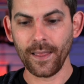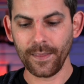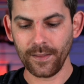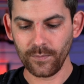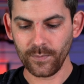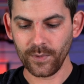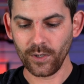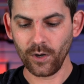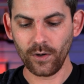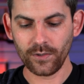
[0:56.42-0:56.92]
And
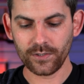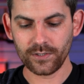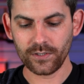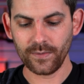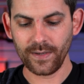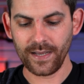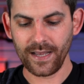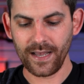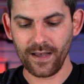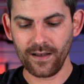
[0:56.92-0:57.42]
then we
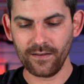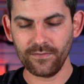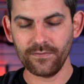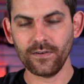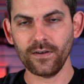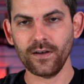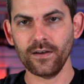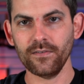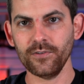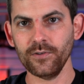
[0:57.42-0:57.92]
also have
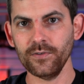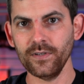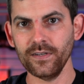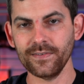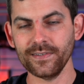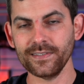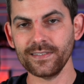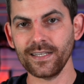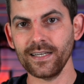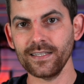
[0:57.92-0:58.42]
a few
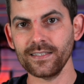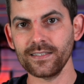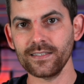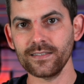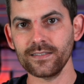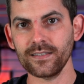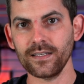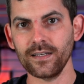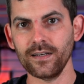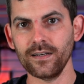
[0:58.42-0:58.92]
different
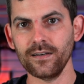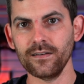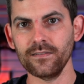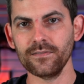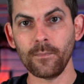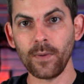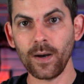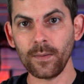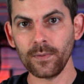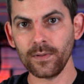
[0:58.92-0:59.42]
sizes
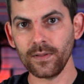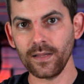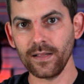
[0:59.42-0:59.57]
of bubble